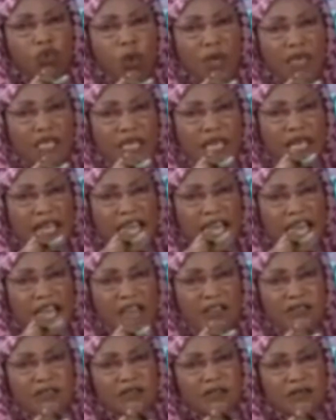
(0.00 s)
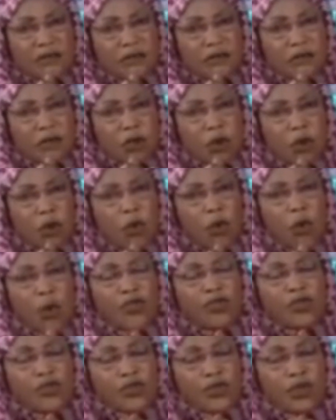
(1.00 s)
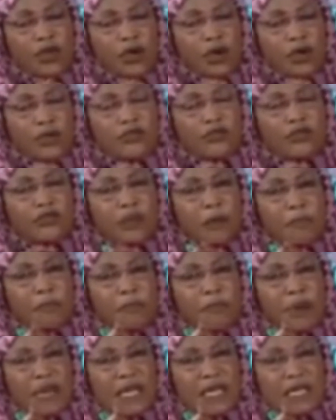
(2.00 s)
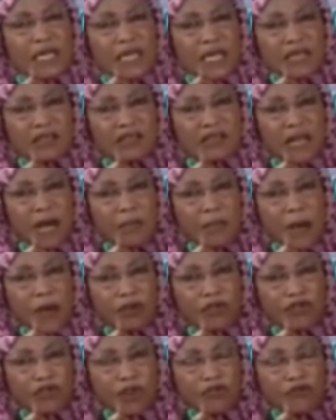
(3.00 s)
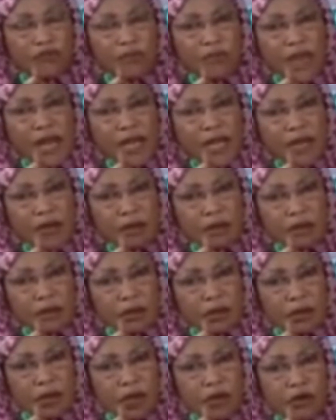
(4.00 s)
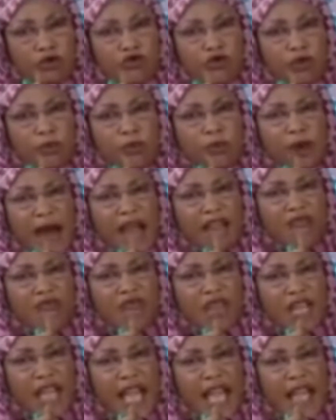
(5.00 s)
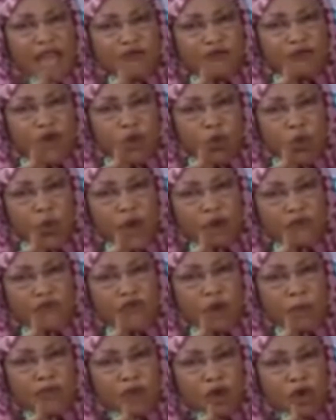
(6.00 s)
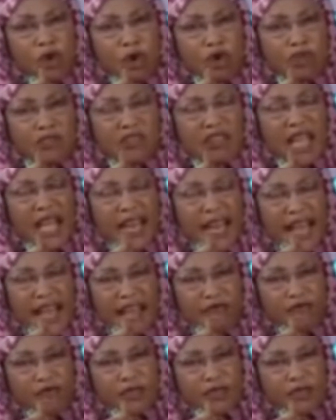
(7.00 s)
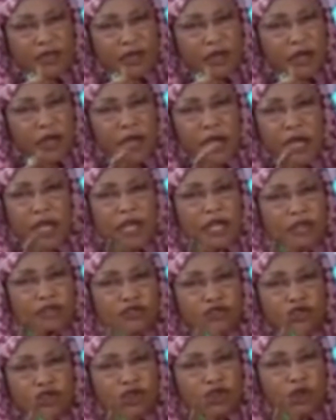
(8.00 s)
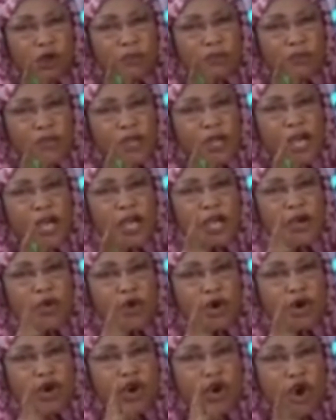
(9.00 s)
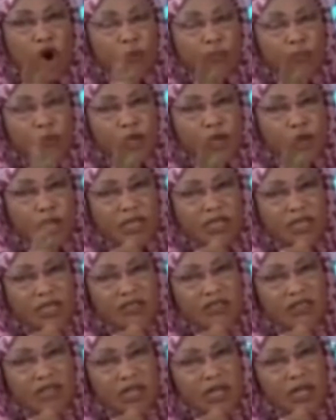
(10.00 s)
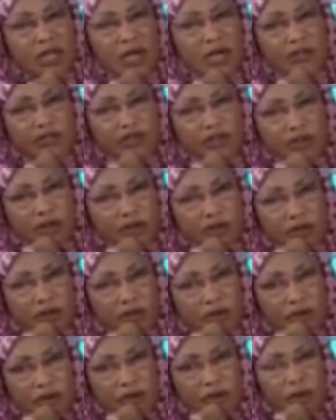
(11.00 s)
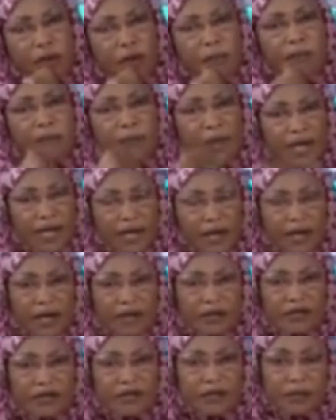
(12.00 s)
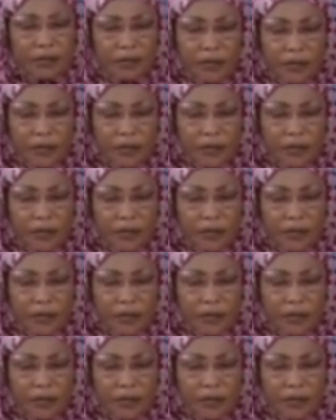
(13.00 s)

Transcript: what he is, with stupendous amount of money to bribe everyone from the courts and everything, he should not be, he will not be contesting elections. Because